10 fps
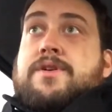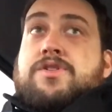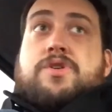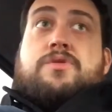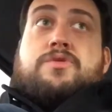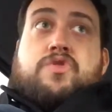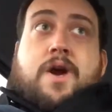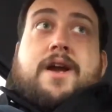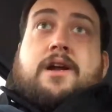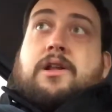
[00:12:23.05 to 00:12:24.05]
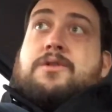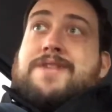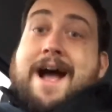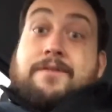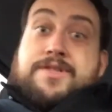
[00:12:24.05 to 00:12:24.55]
to dry your
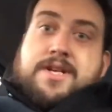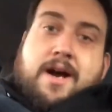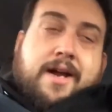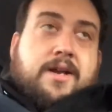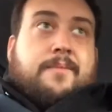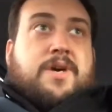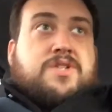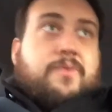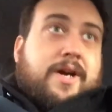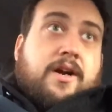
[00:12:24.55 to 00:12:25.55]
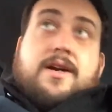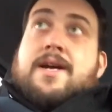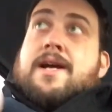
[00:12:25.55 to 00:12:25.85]
clothes outside much quicker.